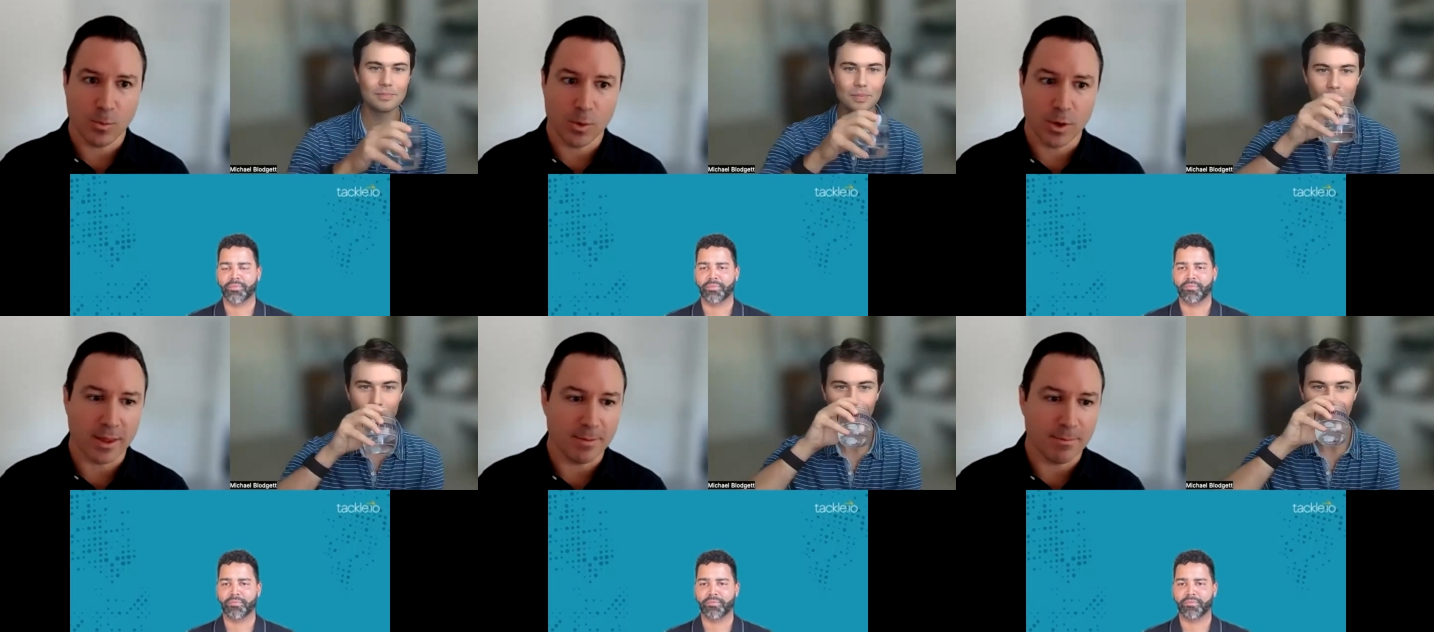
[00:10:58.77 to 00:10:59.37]

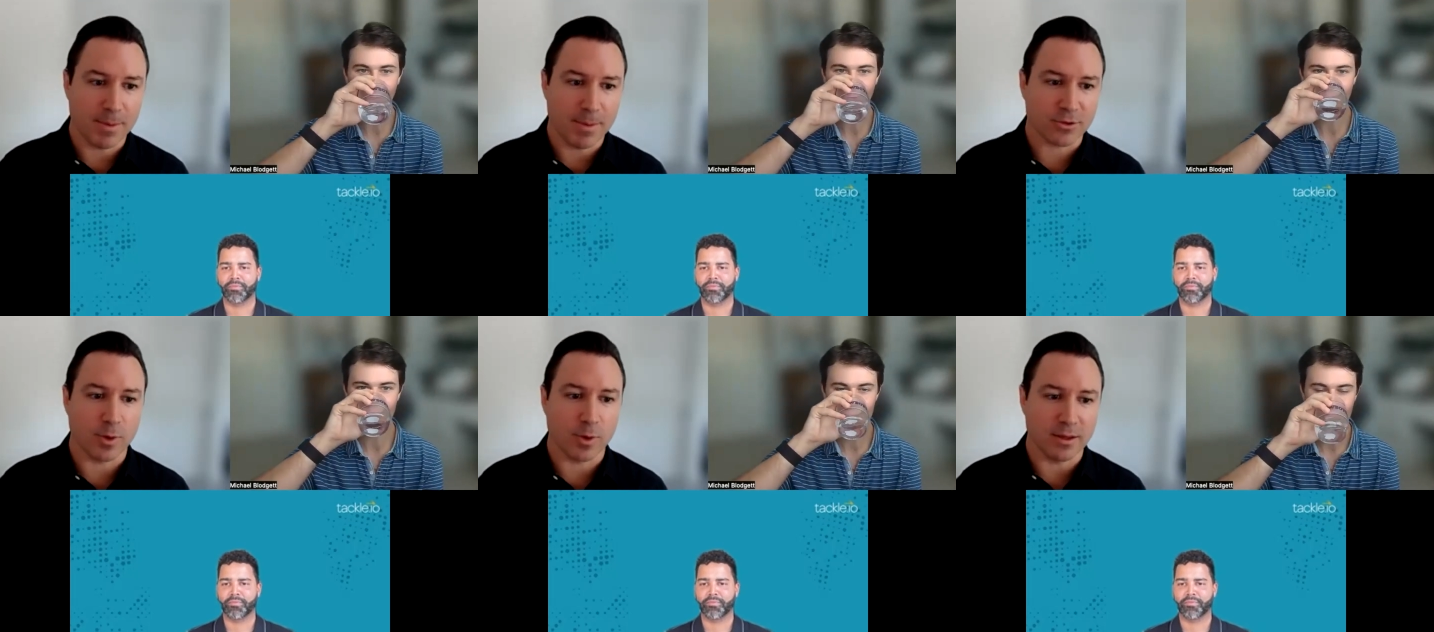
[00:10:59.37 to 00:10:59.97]
Speaker 1: one of the
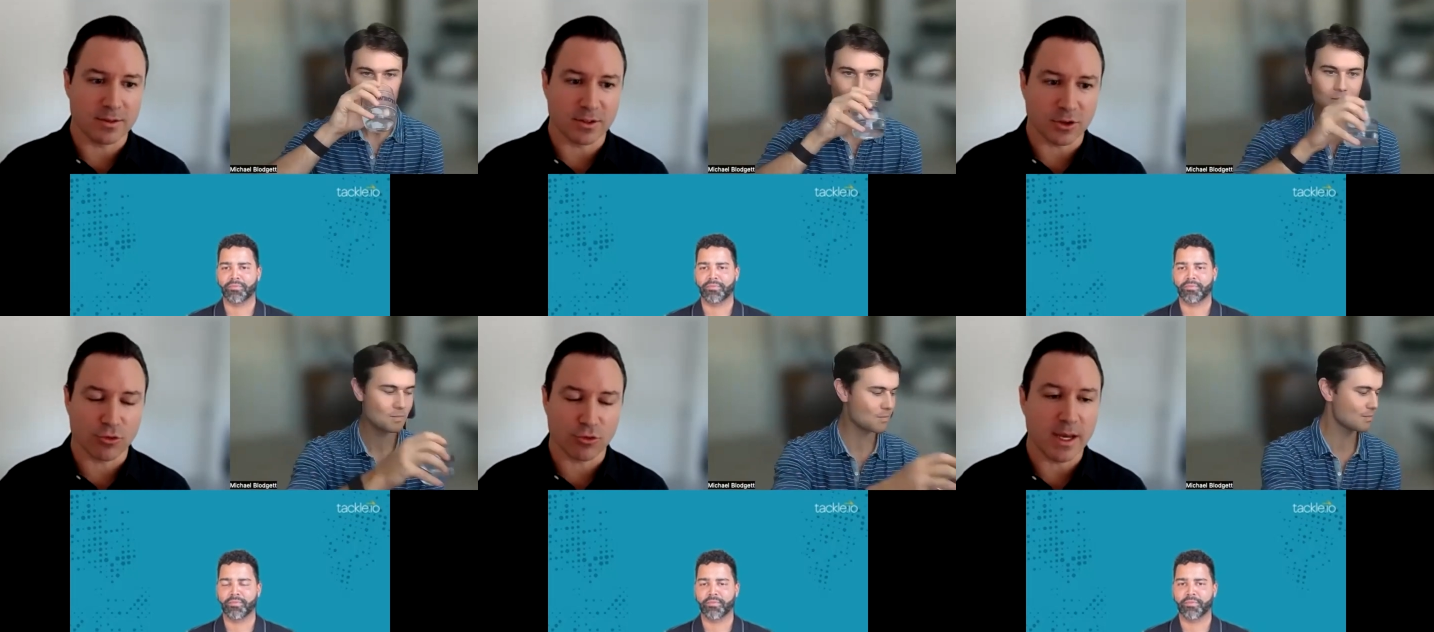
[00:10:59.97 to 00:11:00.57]
best ways to
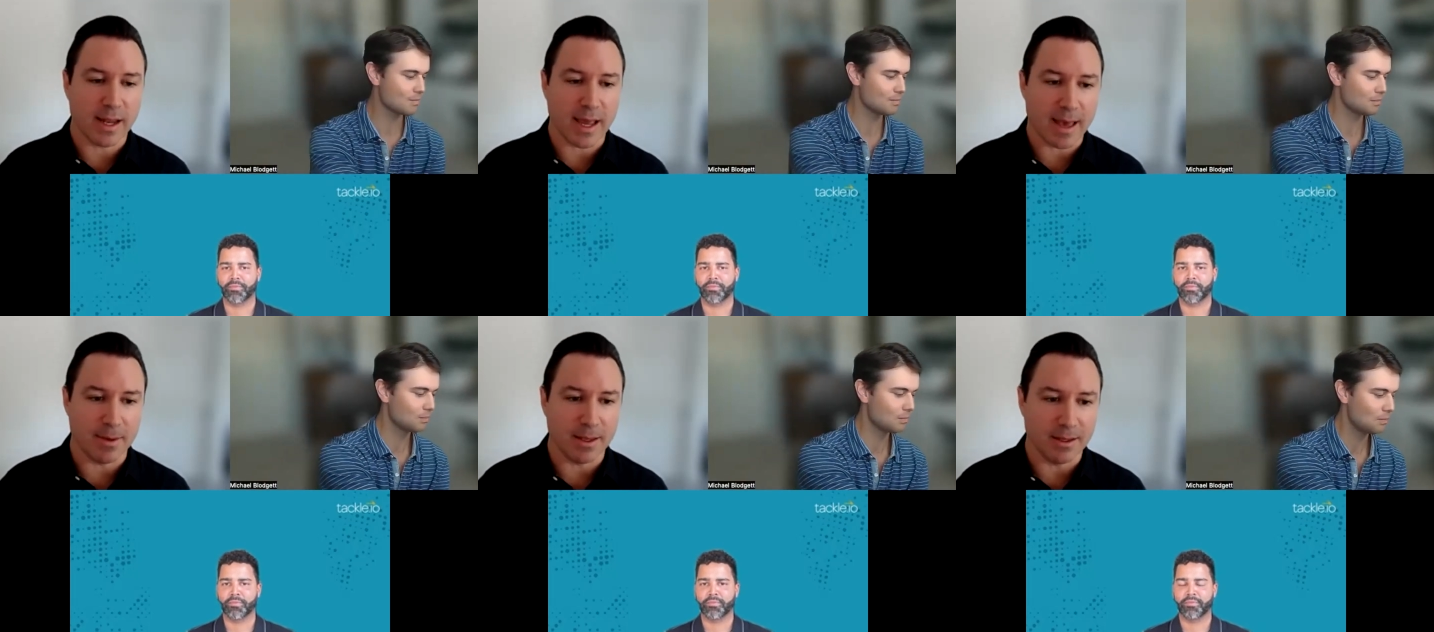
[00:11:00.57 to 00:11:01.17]
create a
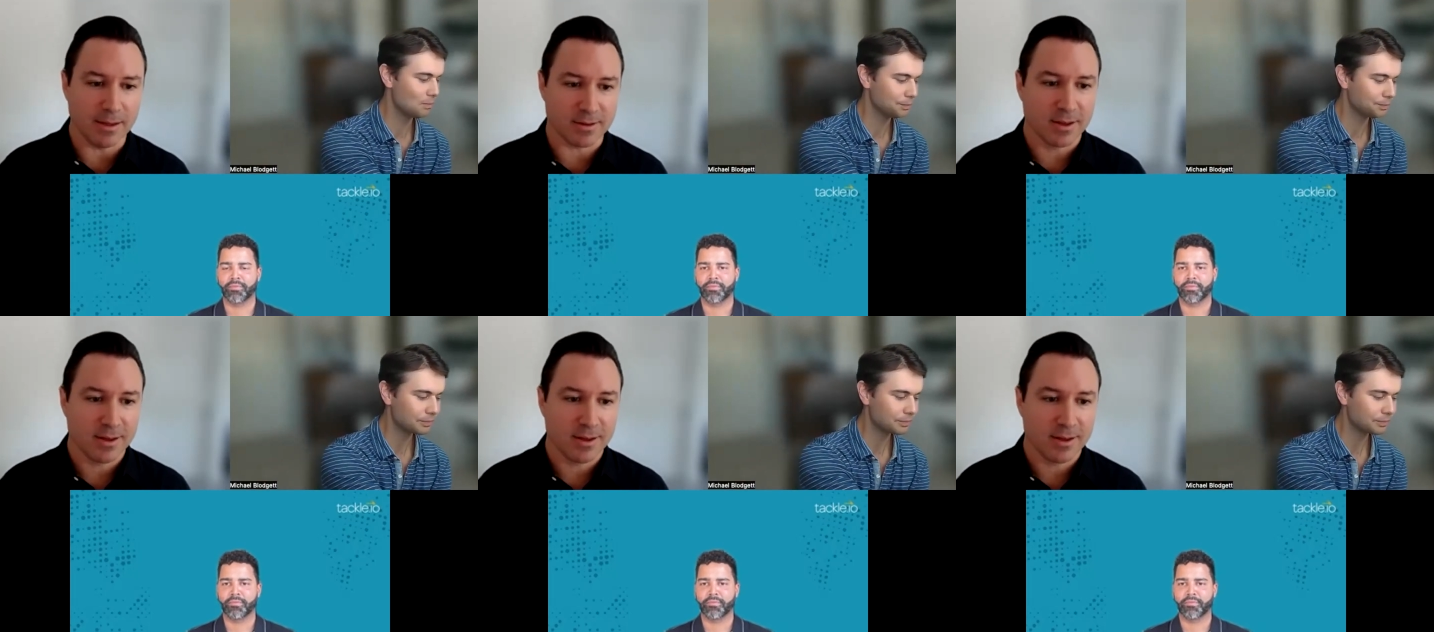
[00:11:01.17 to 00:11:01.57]
habit is